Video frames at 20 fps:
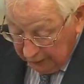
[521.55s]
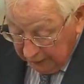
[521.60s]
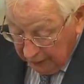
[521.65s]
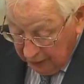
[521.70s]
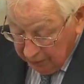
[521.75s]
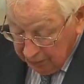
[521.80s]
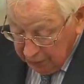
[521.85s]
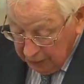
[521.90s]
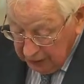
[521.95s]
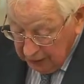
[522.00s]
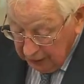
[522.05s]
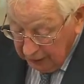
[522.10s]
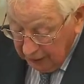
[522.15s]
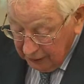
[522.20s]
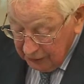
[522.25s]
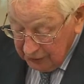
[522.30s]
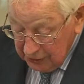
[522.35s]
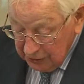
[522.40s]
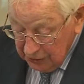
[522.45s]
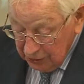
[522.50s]
in
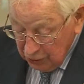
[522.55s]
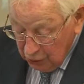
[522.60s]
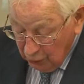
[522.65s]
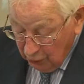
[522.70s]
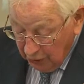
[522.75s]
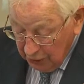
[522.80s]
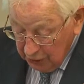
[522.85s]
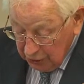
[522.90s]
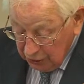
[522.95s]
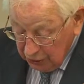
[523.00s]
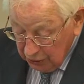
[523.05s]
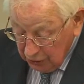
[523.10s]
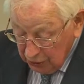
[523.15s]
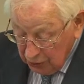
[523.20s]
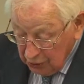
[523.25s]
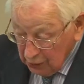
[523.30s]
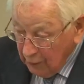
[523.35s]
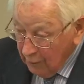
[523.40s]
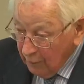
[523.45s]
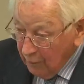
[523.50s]
particular
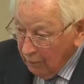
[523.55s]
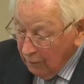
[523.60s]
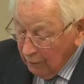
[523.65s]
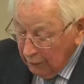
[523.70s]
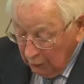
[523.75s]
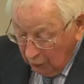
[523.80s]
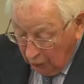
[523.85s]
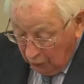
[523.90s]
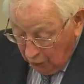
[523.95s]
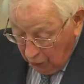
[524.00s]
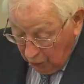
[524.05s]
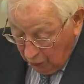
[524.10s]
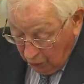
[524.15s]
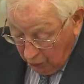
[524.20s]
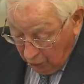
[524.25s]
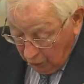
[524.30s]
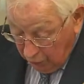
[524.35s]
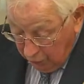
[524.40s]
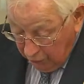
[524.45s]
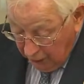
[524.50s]
situations
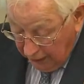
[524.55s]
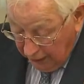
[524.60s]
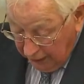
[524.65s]
call for